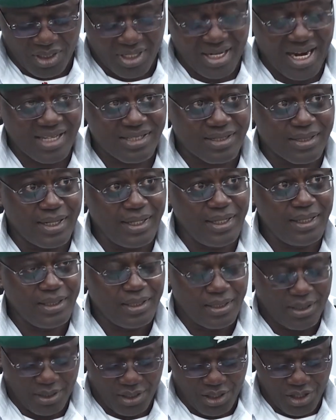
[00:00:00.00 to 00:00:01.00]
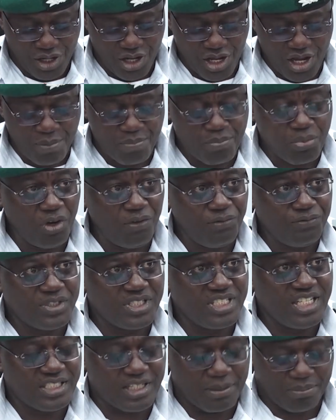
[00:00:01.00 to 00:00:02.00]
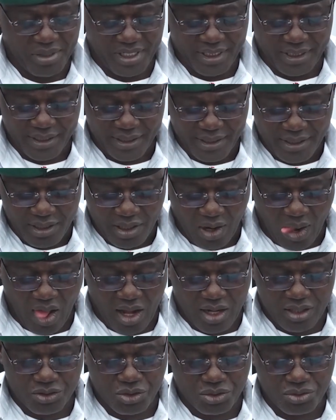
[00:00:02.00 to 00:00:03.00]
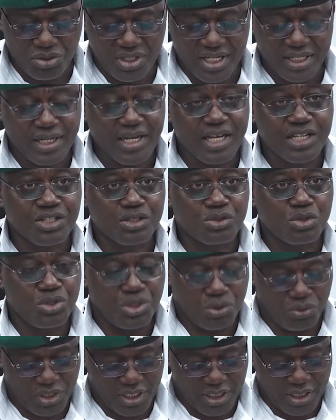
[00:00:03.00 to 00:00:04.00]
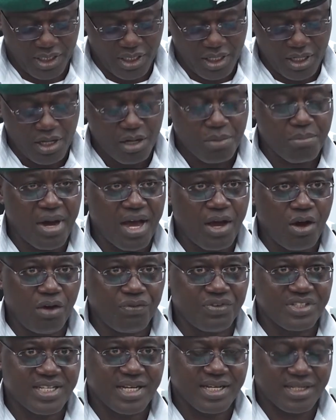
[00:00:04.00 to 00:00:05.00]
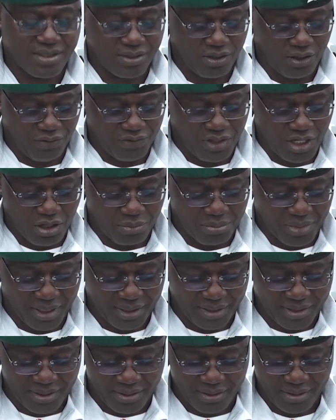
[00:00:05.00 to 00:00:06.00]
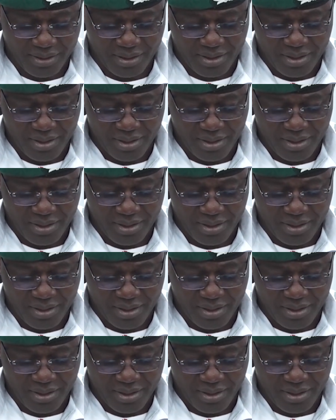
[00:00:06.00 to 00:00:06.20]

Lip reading: Lastly, improved discipline and total dedication to duty by officers of the command.